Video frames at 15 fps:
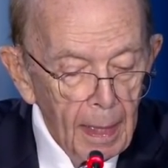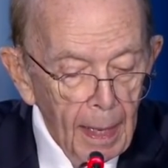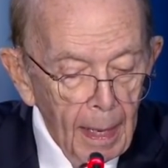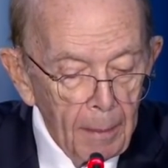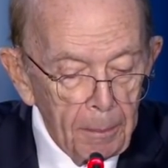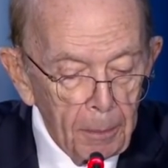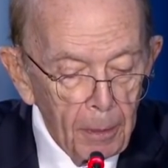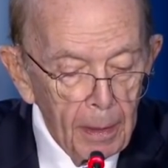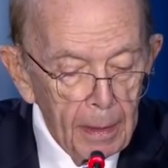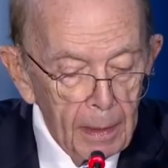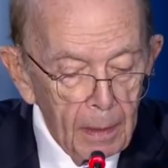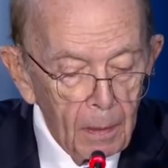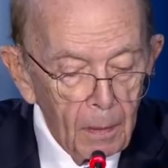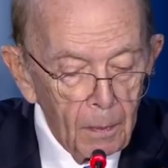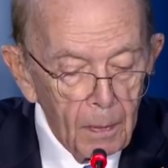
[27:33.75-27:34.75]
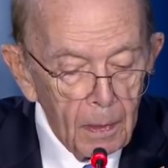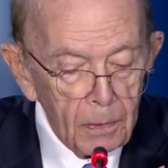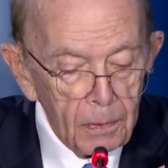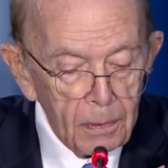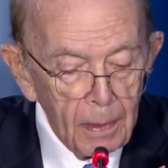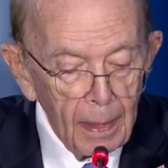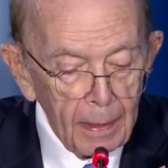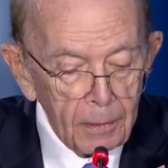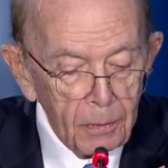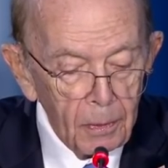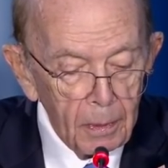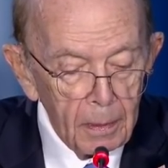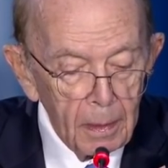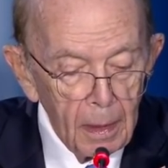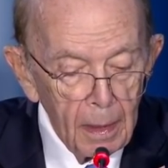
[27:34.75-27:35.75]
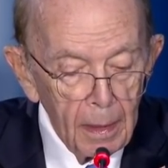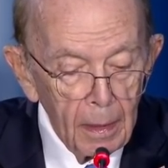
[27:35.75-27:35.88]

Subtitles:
operating in this sector